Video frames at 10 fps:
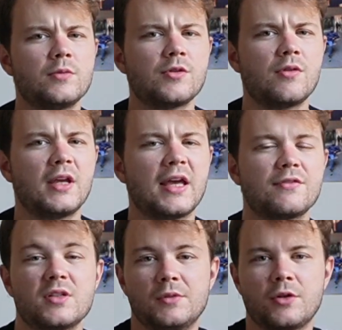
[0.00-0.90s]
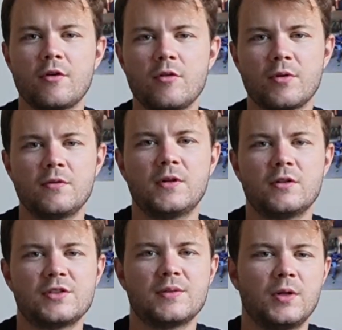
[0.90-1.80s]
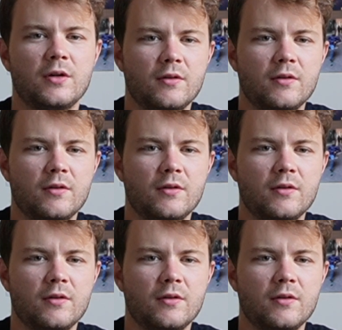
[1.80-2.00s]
which you think have similar growth profiles, similar